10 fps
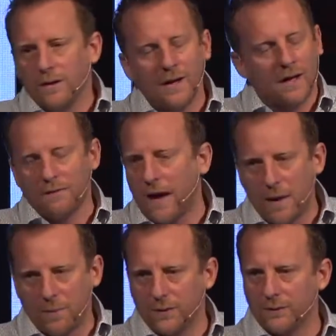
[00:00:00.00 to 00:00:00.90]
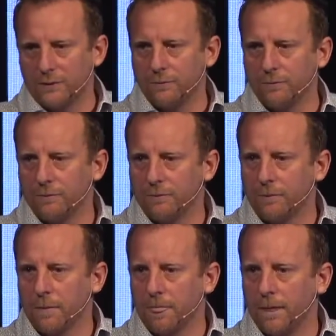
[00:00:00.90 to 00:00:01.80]
not have happened.
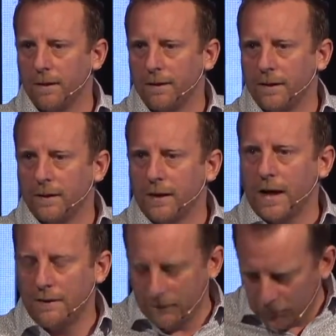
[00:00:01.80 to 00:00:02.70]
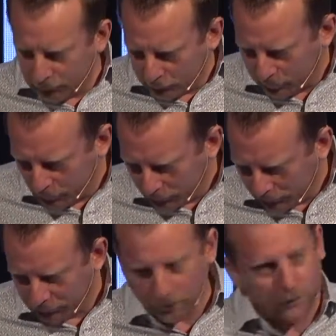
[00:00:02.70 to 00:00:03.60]
And then there's this
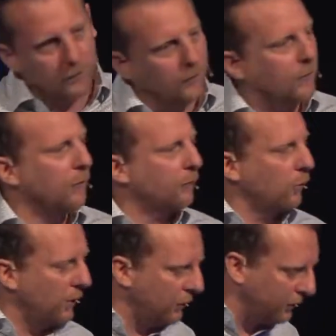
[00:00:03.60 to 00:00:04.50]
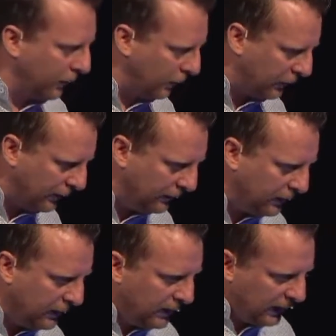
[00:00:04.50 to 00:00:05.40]
beautiful verse. This is the shortest verse in
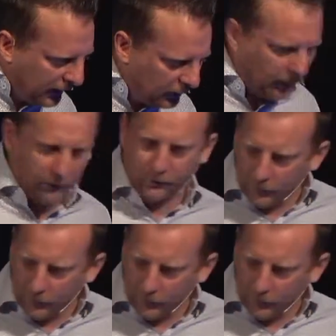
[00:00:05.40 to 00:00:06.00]
the English